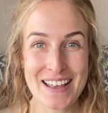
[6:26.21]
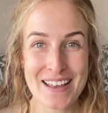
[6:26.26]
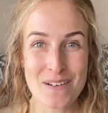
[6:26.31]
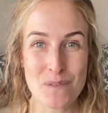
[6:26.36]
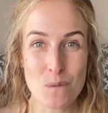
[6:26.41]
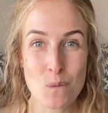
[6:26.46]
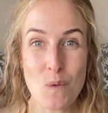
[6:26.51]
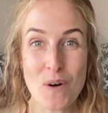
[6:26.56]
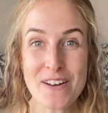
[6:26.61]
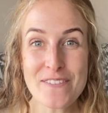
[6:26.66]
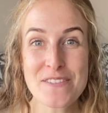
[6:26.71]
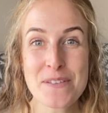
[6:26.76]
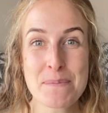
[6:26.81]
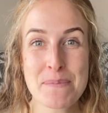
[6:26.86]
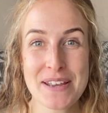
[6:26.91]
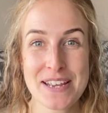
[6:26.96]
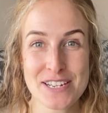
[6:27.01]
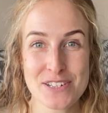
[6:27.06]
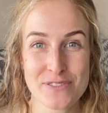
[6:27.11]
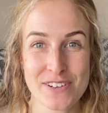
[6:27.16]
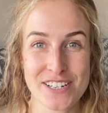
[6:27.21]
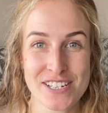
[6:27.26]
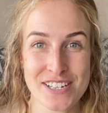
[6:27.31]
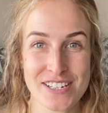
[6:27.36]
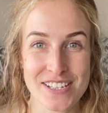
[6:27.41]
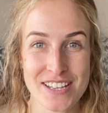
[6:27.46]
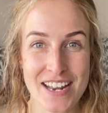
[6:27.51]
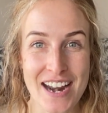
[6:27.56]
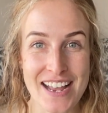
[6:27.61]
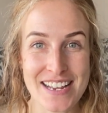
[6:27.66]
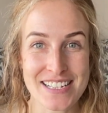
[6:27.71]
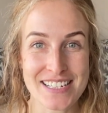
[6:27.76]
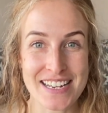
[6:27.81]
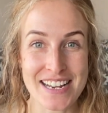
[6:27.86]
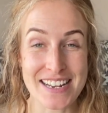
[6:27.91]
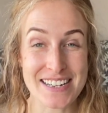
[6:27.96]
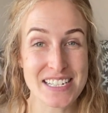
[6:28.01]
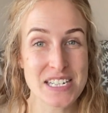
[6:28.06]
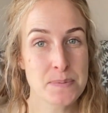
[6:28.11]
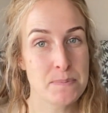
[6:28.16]
One of the biggest reasons that I
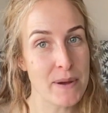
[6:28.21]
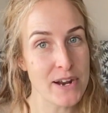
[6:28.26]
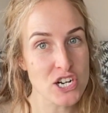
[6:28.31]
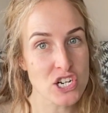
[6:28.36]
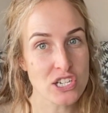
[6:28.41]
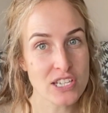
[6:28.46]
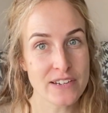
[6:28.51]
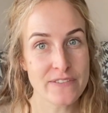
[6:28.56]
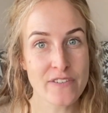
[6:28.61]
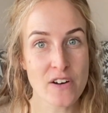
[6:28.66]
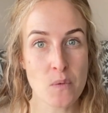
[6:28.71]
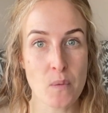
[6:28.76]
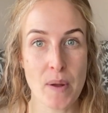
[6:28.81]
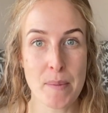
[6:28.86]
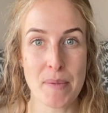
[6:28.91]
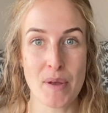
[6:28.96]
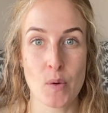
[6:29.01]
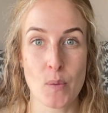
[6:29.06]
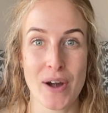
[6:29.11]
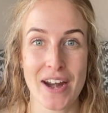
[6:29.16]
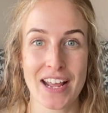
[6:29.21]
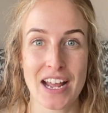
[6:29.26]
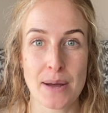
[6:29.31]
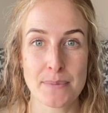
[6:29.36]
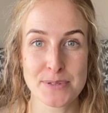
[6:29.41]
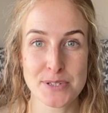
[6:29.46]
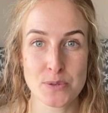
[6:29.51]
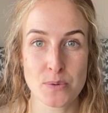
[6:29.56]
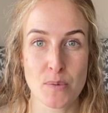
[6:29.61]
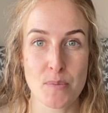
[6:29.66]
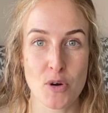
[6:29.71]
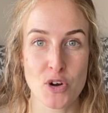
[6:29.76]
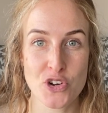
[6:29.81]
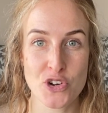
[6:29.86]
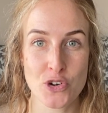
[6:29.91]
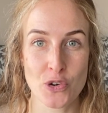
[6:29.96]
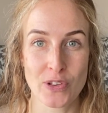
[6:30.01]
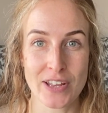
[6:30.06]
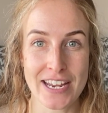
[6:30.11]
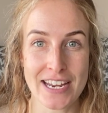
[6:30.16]
see, especially for women when it comes to
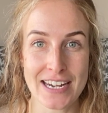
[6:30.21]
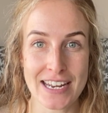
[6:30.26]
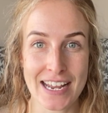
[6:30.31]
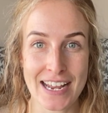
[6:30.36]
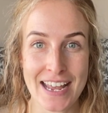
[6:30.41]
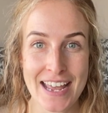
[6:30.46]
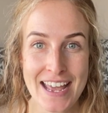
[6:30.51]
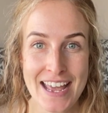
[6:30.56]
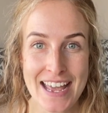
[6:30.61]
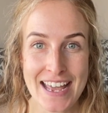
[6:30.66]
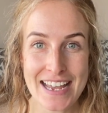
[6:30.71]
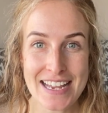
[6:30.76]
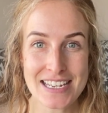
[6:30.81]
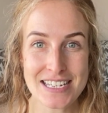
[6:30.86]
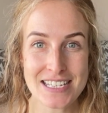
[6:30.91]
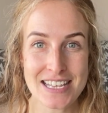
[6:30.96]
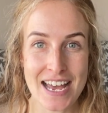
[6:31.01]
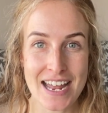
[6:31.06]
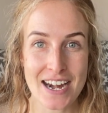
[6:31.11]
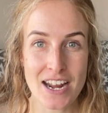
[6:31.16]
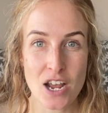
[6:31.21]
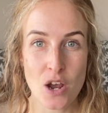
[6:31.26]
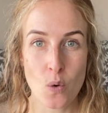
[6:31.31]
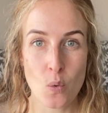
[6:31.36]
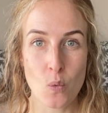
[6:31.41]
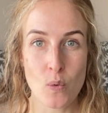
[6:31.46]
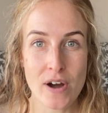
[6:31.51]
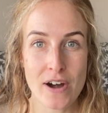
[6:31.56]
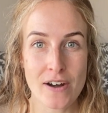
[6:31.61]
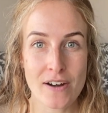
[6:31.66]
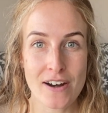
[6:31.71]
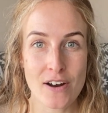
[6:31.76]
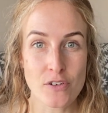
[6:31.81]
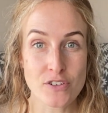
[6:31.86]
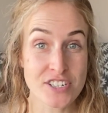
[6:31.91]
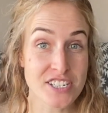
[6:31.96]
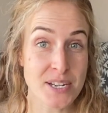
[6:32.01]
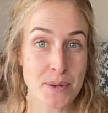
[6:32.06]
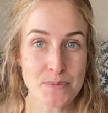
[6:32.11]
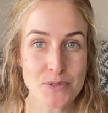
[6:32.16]
emotional eating, is that we're on
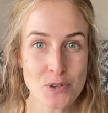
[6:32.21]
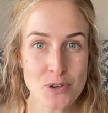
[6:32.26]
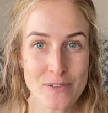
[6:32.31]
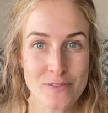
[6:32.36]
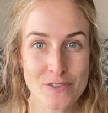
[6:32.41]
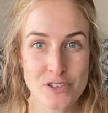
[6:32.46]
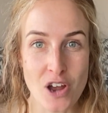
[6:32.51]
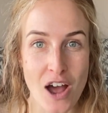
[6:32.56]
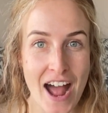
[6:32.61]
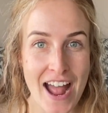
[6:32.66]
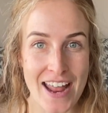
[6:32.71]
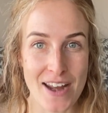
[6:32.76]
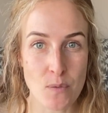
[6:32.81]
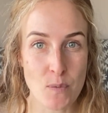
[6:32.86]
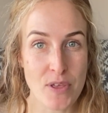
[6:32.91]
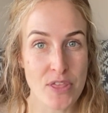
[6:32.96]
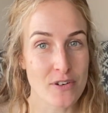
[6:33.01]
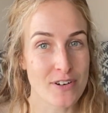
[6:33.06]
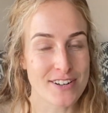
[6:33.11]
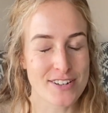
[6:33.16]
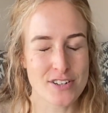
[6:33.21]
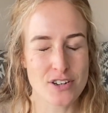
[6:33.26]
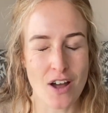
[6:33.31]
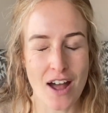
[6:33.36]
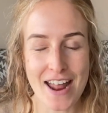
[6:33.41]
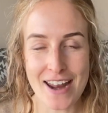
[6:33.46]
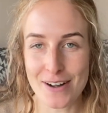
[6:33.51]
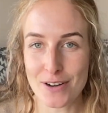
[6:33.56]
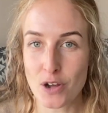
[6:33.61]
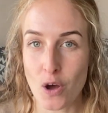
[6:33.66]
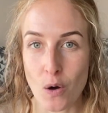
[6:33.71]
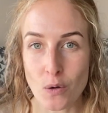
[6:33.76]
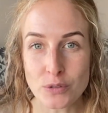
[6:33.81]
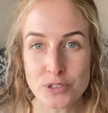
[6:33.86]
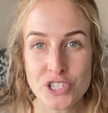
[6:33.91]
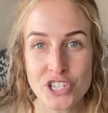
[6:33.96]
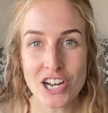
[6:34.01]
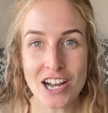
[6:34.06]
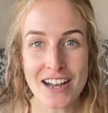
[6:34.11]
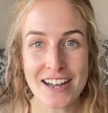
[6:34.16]
some sort of diet, whether it's diet
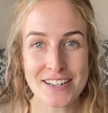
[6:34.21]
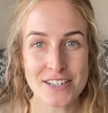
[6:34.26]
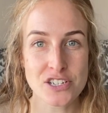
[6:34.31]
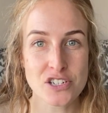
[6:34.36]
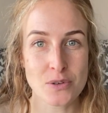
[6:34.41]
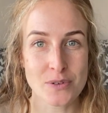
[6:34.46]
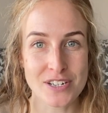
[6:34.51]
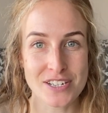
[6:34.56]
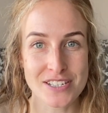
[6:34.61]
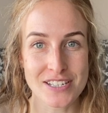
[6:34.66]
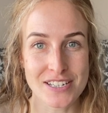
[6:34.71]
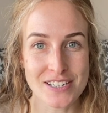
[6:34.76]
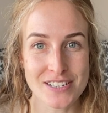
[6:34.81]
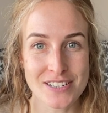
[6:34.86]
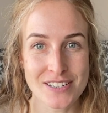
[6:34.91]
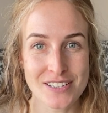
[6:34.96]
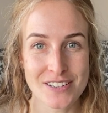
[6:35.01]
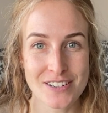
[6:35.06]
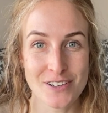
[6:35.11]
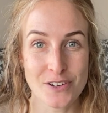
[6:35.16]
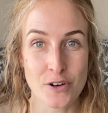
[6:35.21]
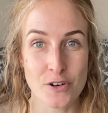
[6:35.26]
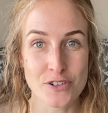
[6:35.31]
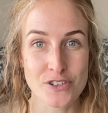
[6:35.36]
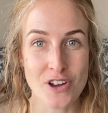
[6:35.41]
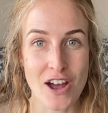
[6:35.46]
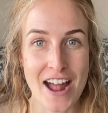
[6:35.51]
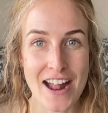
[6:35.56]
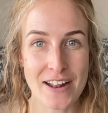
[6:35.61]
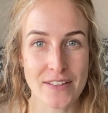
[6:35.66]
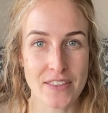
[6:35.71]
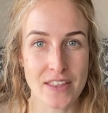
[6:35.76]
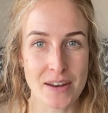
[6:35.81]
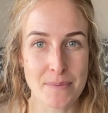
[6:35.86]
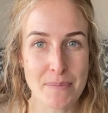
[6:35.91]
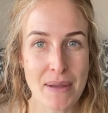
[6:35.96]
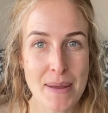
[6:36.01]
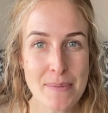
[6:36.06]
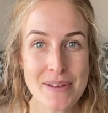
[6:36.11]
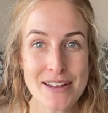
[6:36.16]
culture. And so it's this, diet that
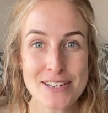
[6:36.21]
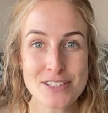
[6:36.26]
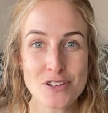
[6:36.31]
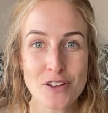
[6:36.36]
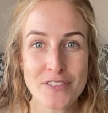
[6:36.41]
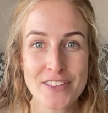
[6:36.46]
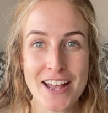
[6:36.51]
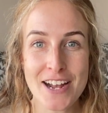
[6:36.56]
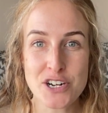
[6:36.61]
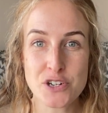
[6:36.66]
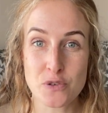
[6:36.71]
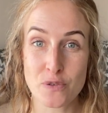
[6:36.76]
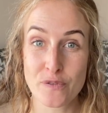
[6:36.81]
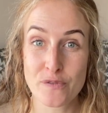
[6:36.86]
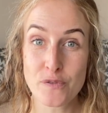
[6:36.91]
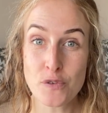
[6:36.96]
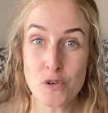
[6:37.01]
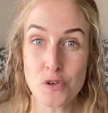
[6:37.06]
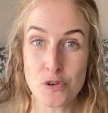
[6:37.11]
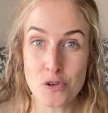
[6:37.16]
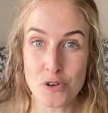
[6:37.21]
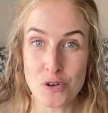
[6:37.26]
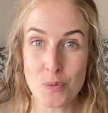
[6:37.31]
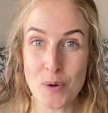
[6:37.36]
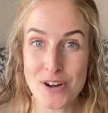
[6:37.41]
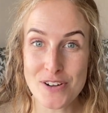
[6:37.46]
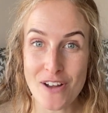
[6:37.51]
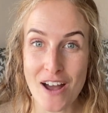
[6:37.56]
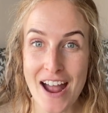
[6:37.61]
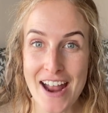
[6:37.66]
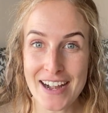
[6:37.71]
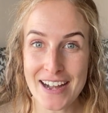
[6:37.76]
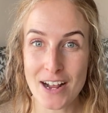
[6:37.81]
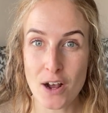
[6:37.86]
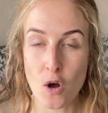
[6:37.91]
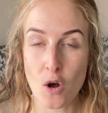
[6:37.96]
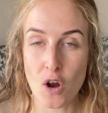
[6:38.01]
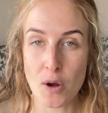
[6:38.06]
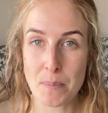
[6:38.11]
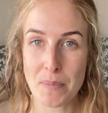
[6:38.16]
maybe it's not the actual food we're dieting
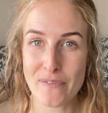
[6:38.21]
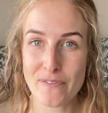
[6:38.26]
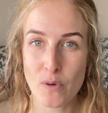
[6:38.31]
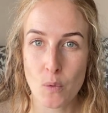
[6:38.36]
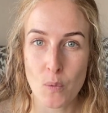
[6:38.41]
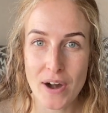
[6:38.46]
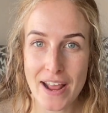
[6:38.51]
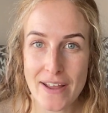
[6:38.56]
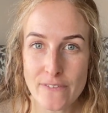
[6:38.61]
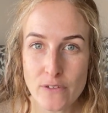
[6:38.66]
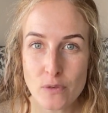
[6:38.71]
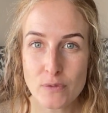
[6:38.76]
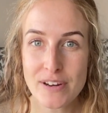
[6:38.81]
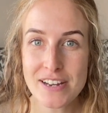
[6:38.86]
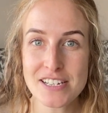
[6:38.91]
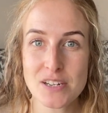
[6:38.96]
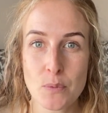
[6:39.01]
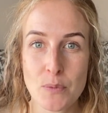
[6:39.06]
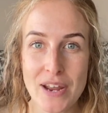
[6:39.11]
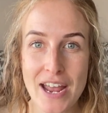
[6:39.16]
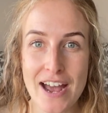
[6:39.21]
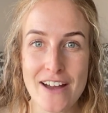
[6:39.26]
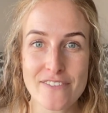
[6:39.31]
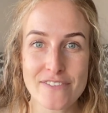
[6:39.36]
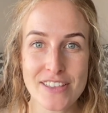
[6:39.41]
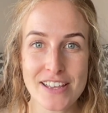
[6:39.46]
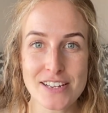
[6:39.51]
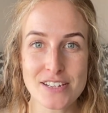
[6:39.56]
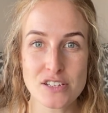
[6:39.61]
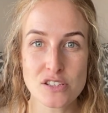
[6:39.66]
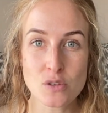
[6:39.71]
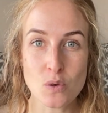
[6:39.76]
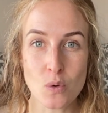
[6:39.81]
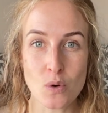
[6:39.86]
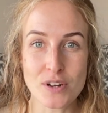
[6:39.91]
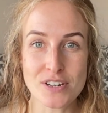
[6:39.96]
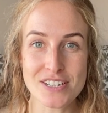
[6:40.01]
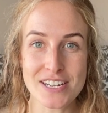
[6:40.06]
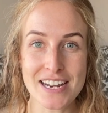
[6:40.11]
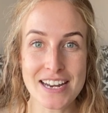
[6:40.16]
on, but for whatever reason, we have these
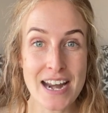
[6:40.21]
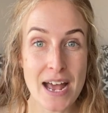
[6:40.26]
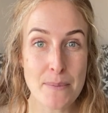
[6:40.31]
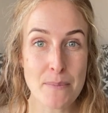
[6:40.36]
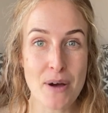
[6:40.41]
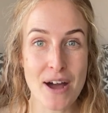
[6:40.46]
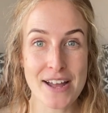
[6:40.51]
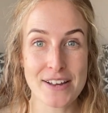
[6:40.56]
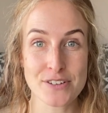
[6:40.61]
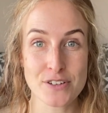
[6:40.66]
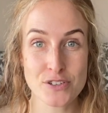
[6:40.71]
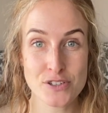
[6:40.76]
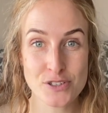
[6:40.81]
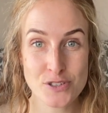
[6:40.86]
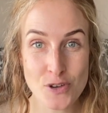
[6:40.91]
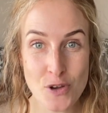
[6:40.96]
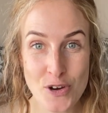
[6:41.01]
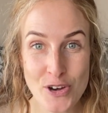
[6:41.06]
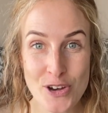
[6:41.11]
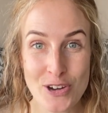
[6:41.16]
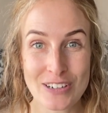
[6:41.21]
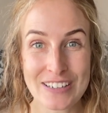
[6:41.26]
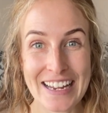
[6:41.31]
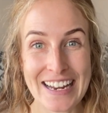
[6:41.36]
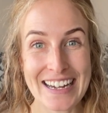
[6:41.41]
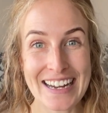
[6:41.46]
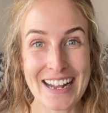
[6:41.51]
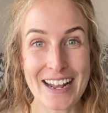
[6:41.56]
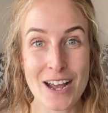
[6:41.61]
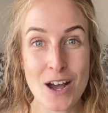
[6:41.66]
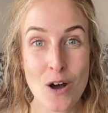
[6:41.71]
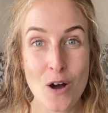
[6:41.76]
thoughts in our mind circulating